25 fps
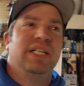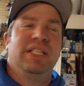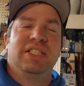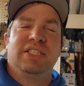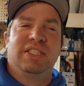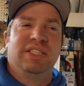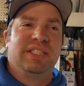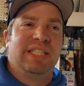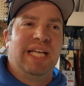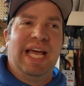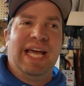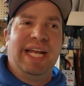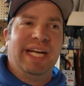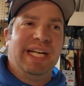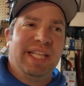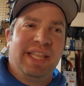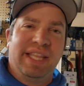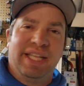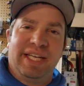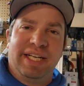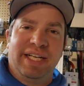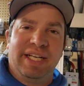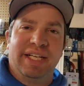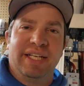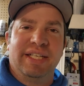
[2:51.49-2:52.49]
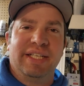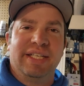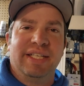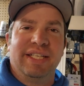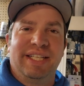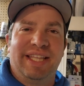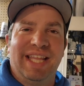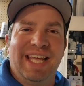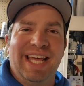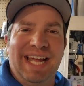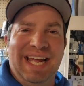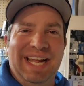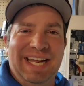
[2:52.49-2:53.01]
just anything
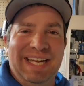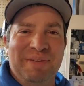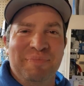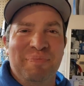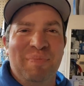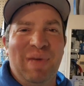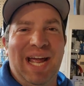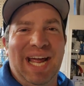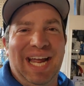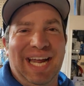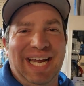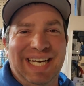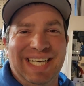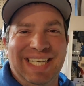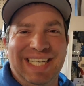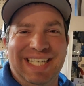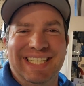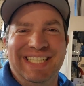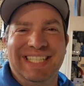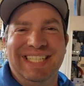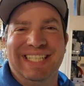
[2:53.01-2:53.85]
they made.